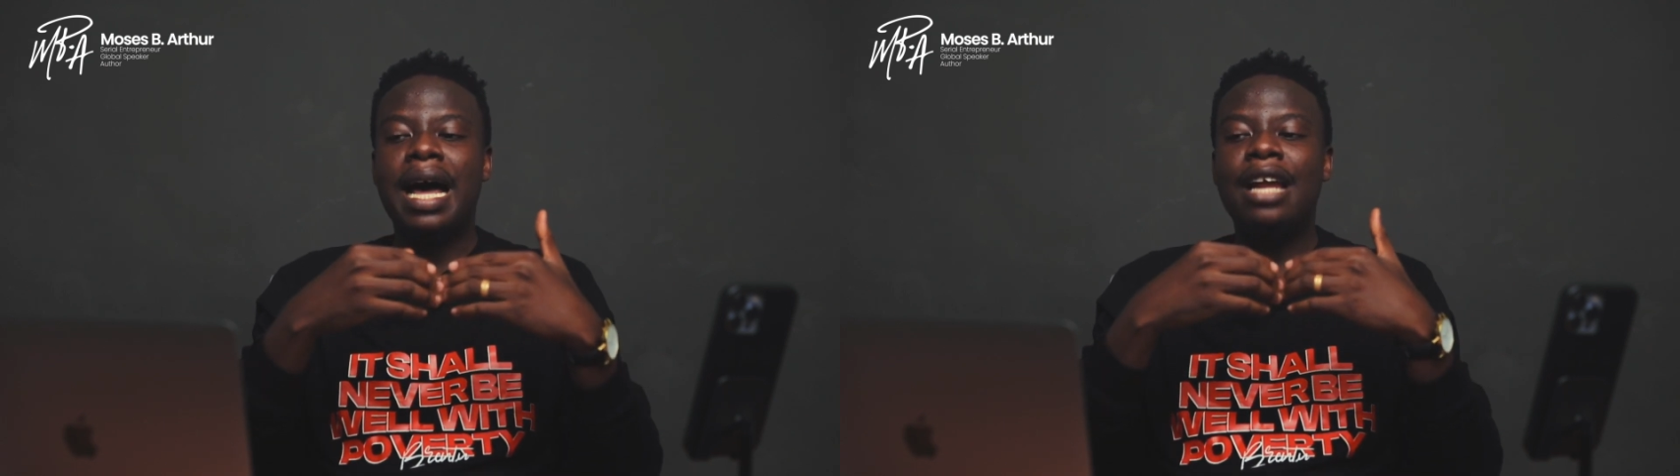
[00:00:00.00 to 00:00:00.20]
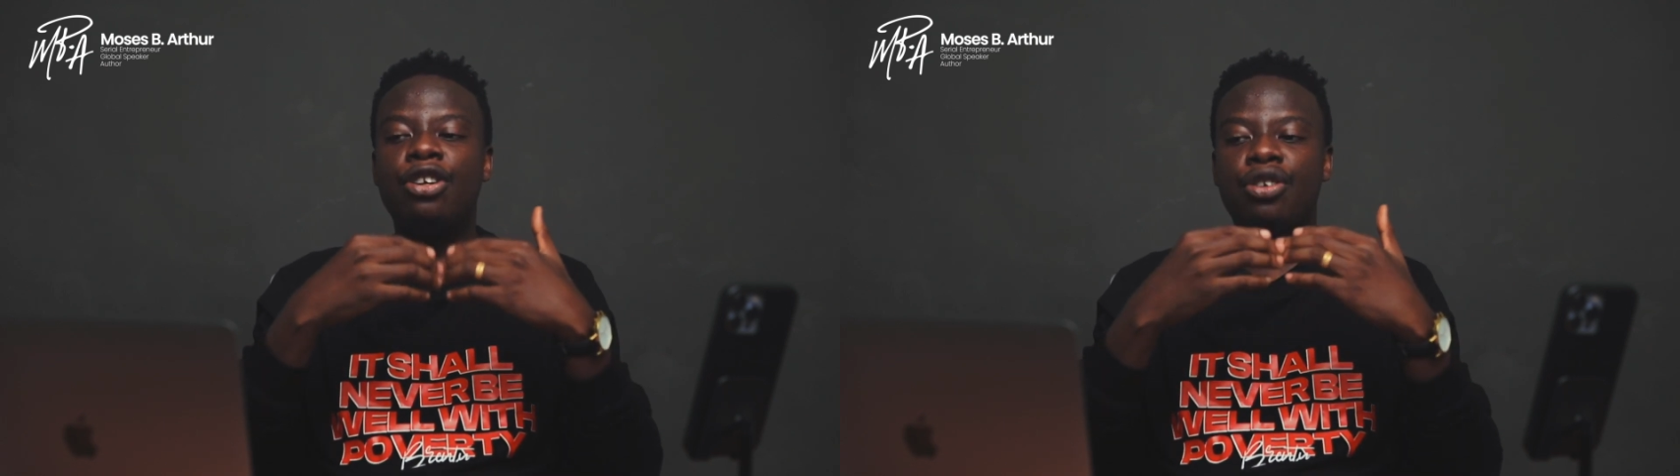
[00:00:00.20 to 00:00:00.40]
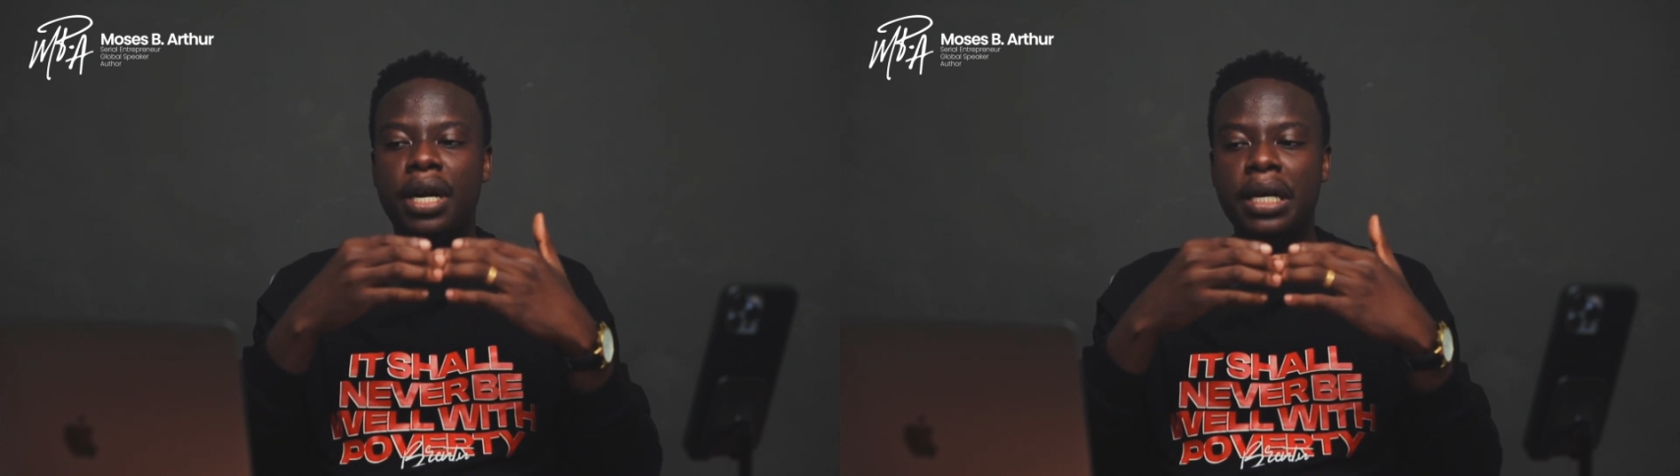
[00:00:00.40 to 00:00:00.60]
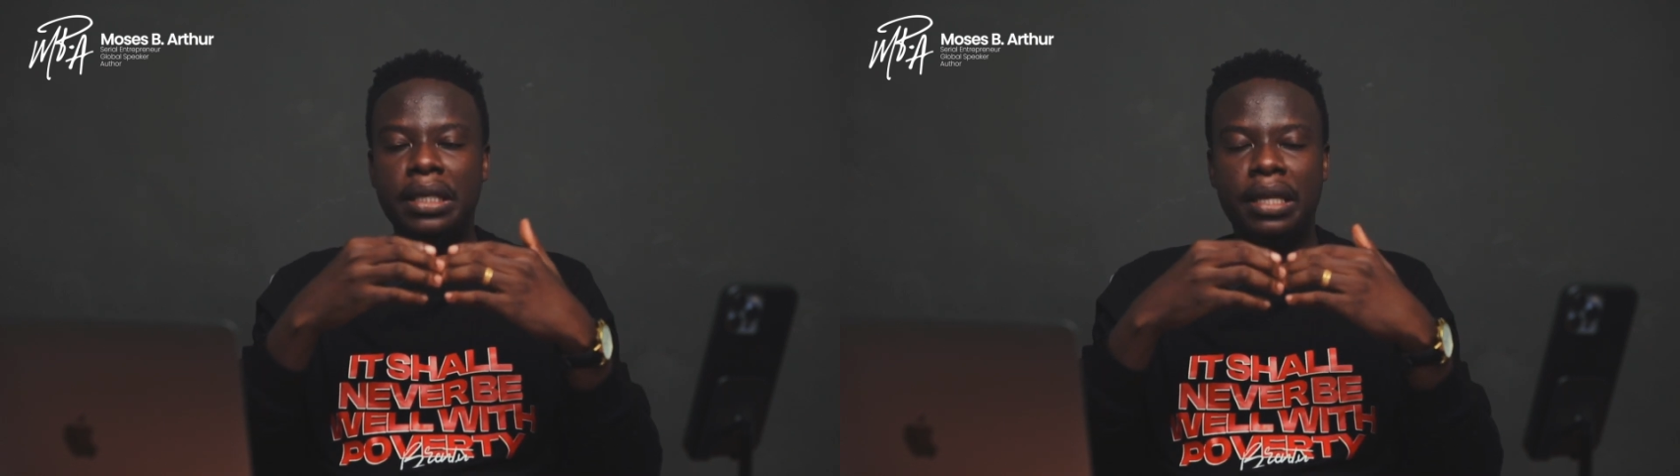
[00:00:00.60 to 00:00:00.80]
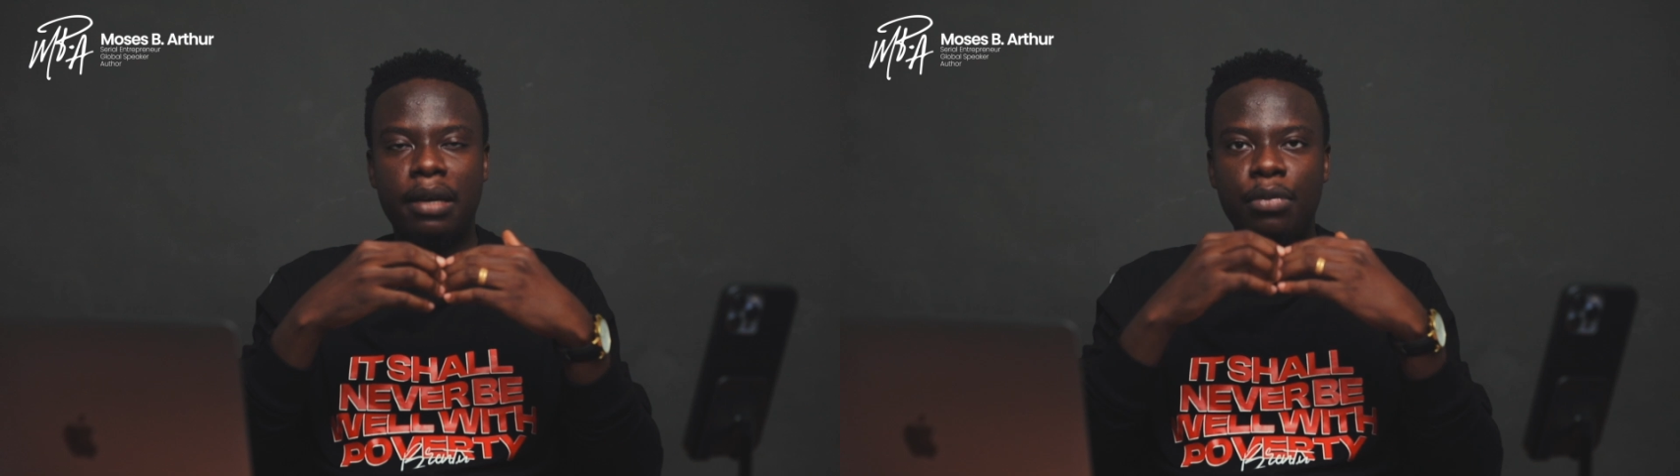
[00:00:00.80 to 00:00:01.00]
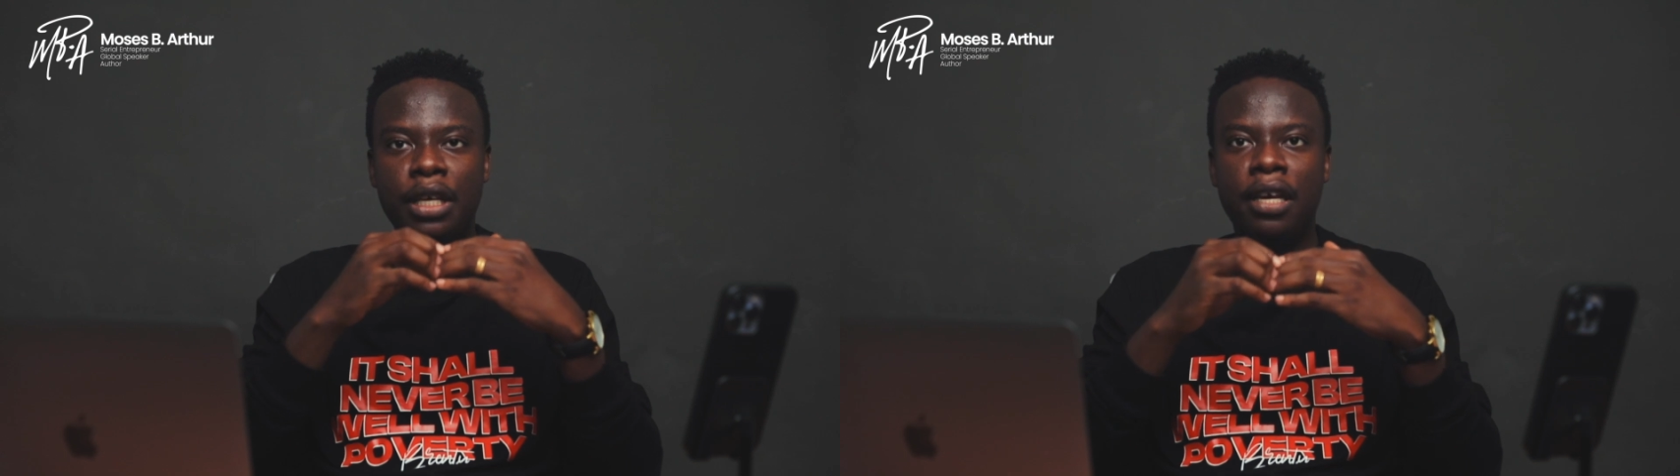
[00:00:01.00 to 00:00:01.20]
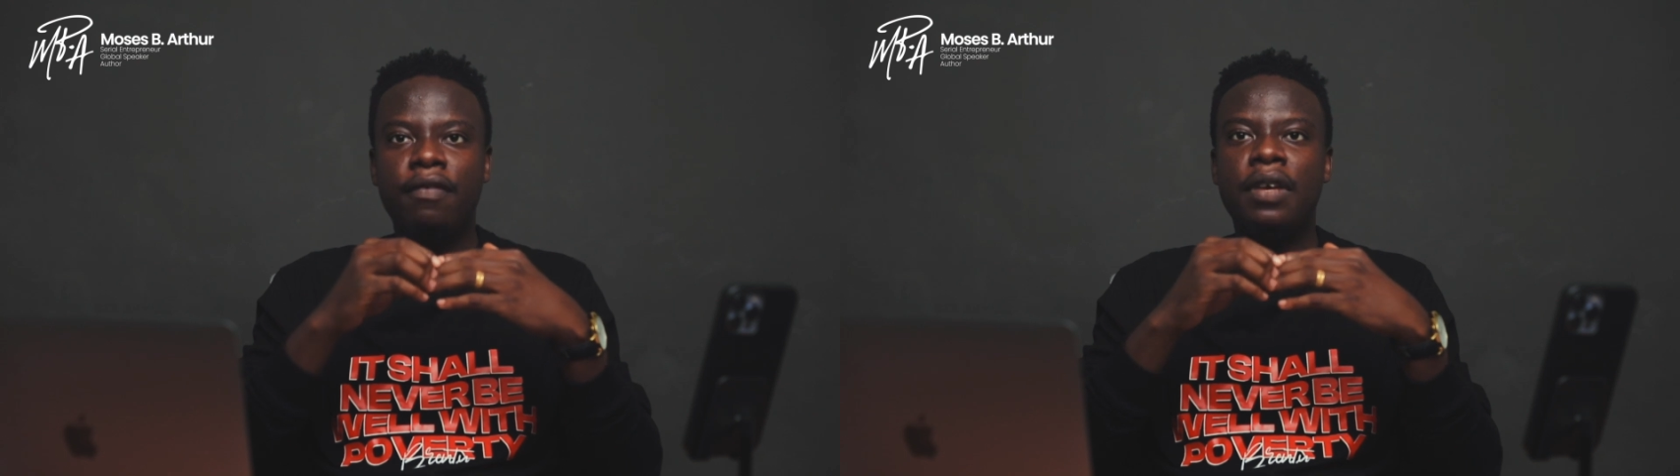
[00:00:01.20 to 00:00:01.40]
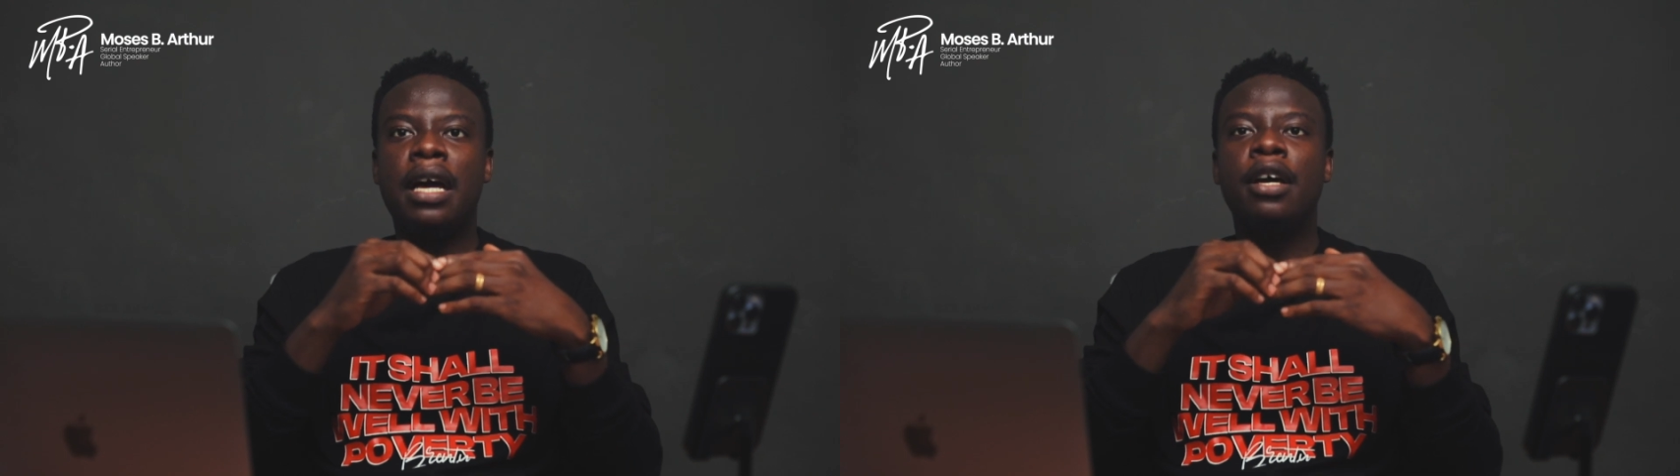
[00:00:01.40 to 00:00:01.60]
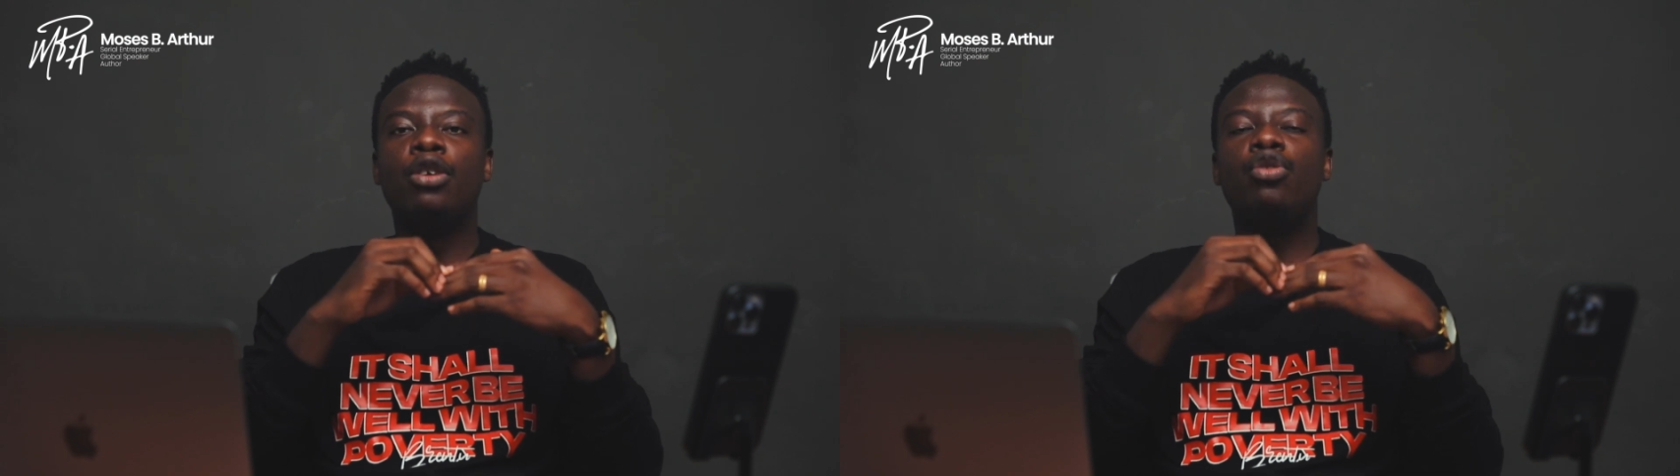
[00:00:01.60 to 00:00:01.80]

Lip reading: Address the behavior.